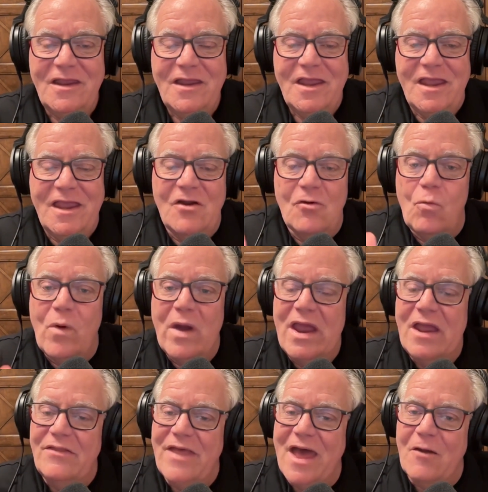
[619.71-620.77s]
in a
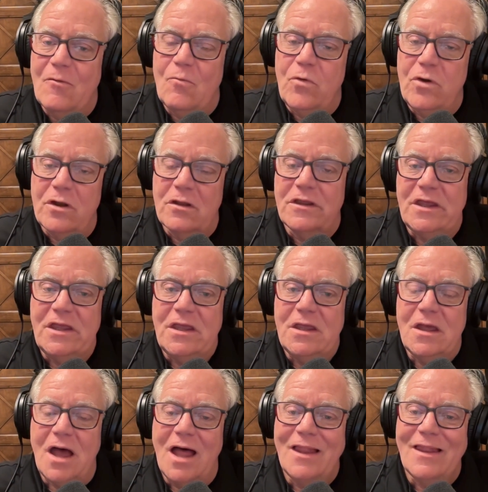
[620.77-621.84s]
way that
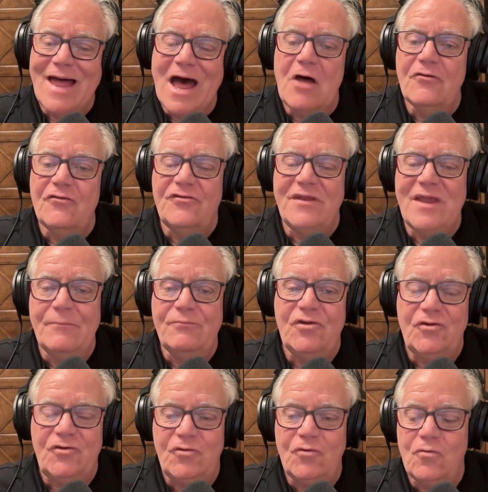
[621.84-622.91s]
really allows them
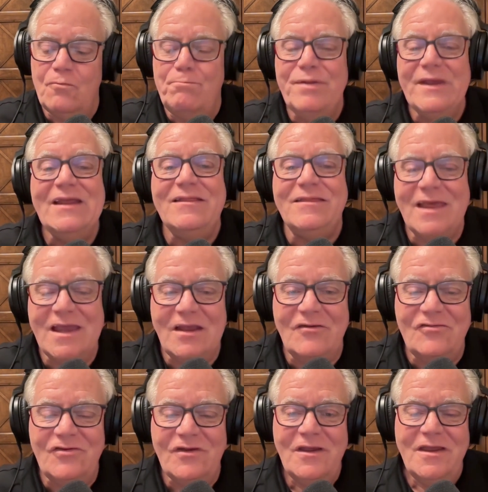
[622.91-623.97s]
to do big
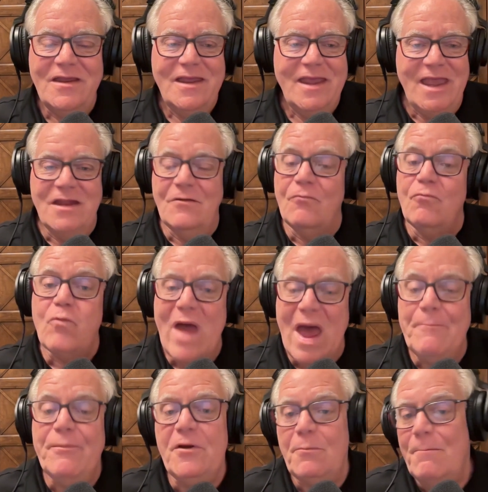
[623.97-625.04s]
things in a
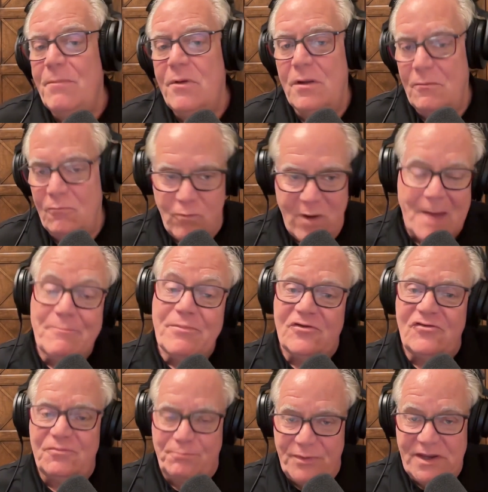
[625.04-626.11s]

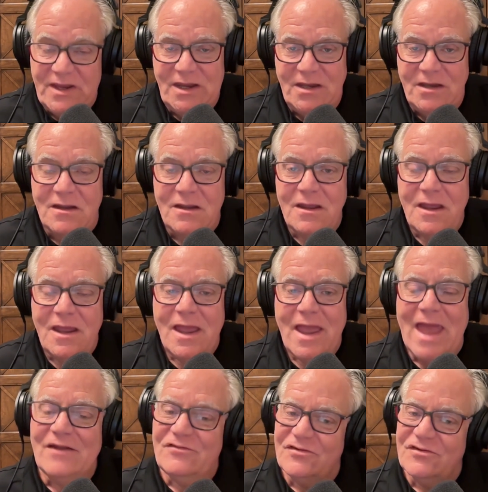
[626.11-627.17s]
rapid speed
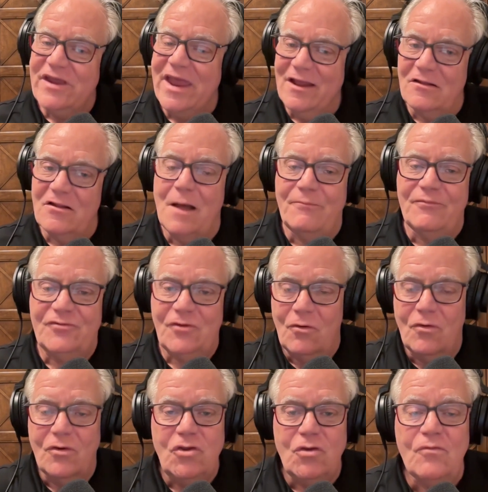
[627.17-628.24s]
and scale up.
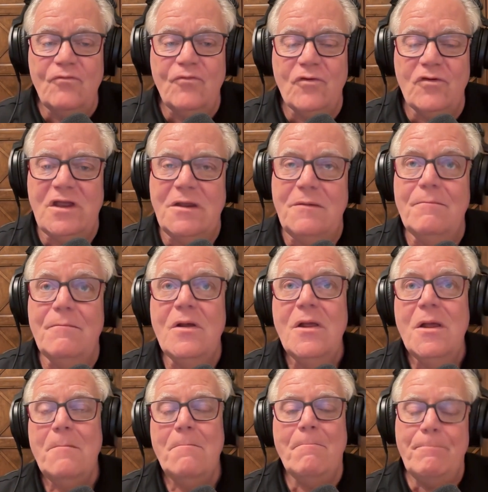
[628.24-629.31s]
So you've really
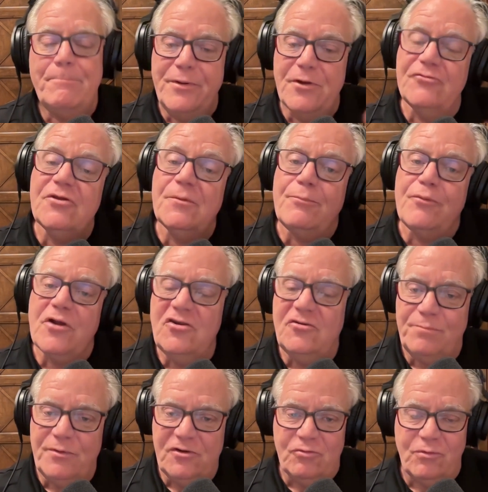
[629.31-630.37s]
built the
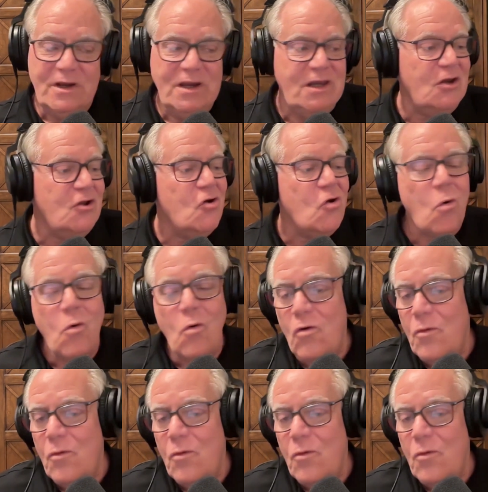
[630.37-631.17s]
bridge between core